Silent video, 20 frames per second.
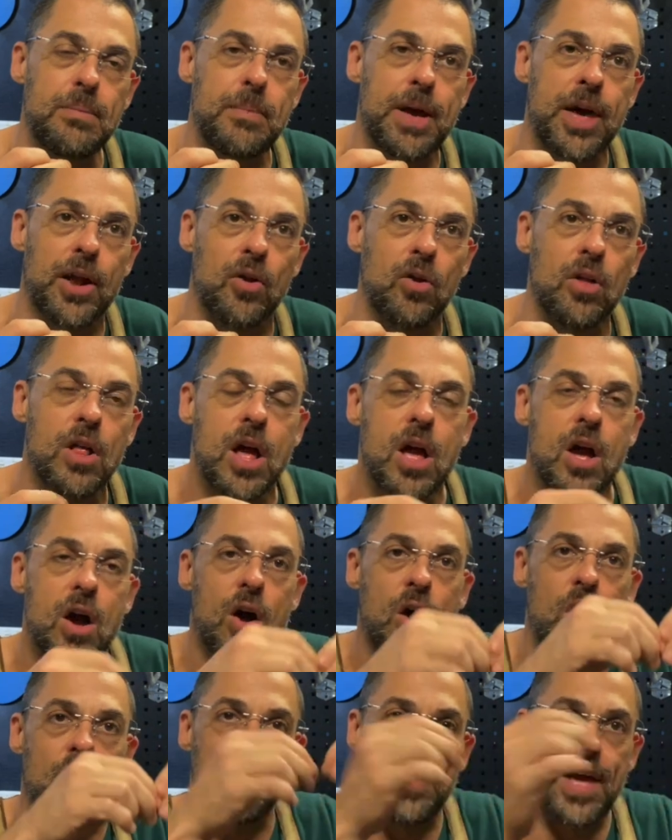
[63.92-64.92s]
metal
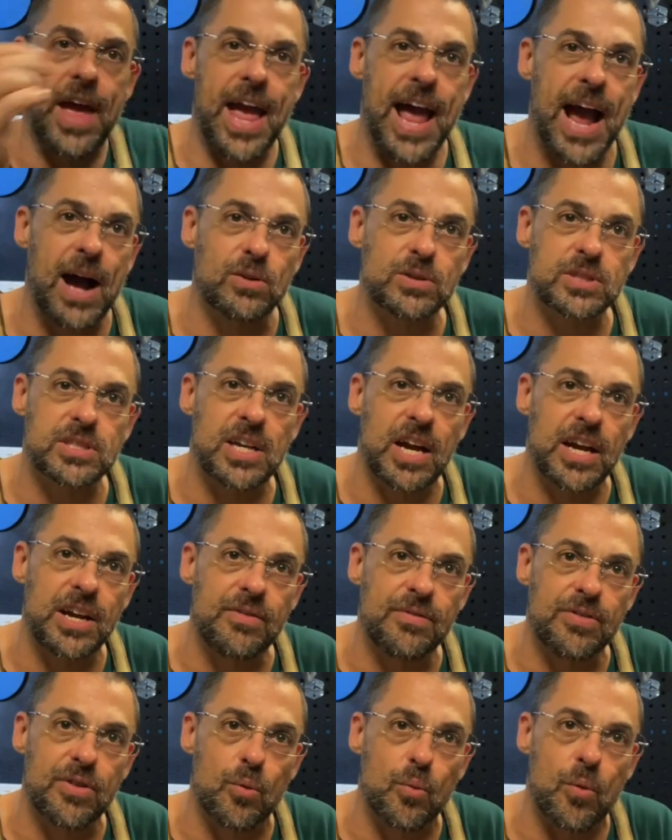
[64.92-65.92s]
on the outside
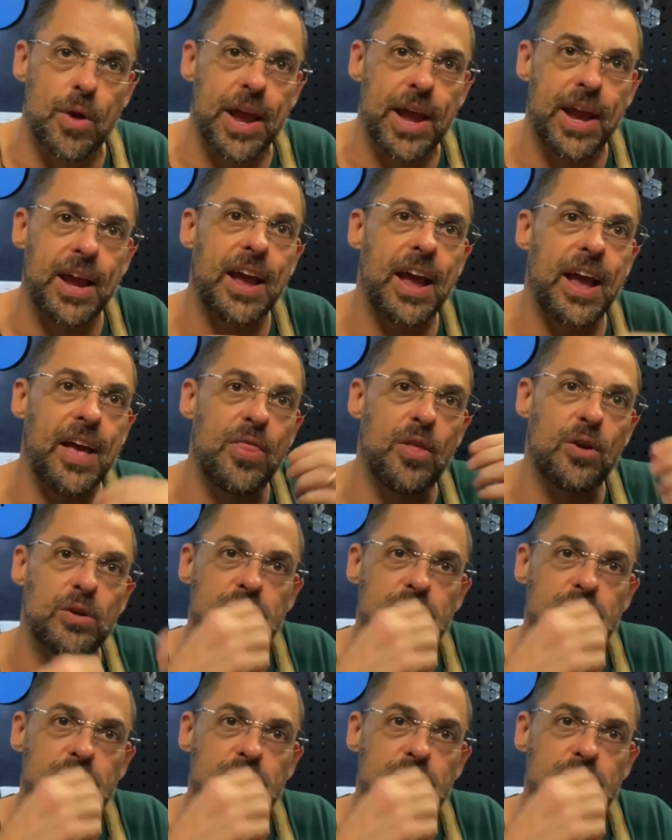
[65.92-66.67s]
of the ring, and those